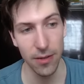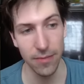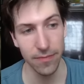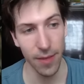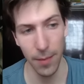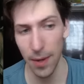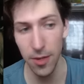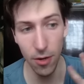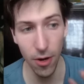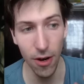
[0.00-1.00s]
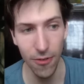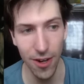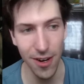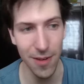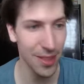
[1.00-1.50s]
Maybe you go card for
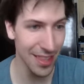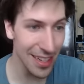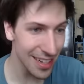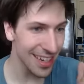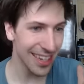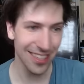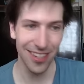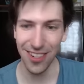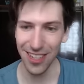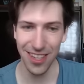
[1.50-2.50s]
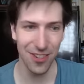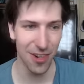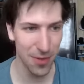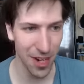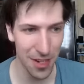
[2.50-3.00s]
card, but then suddenly they drop
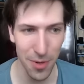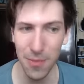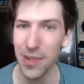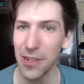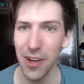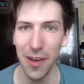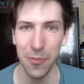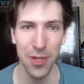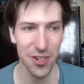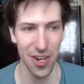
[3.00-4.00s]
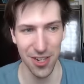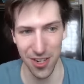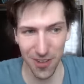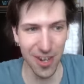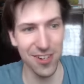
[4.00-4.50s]
Dr. Boom and you don't have BGH.
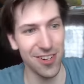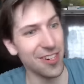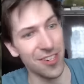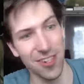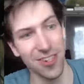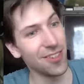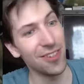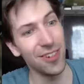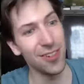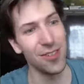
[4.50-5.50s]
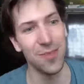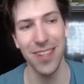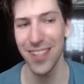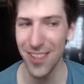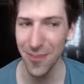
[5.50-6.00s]
Congratulations, you lose
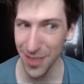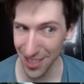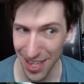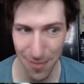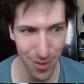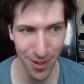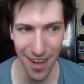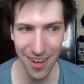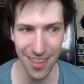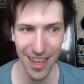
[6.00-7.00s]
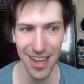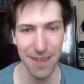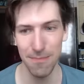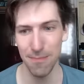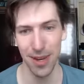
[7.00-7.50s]
because you've been tempoed out of the
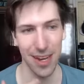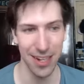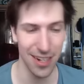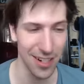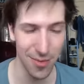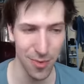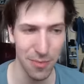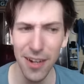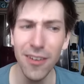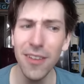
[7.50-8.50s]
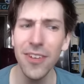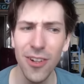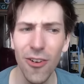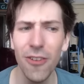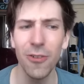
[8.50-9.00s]
game by Dr. Boom. I don't even
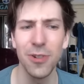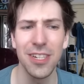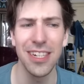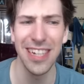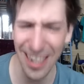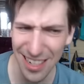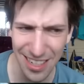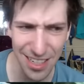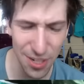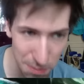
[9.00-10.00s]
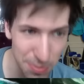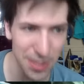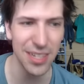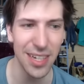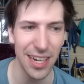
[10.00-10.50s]
know if it was intended to
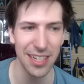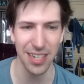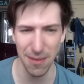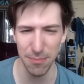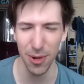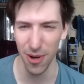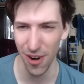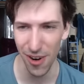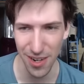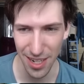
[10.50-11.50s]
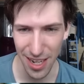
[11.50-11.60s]
be a tempo card.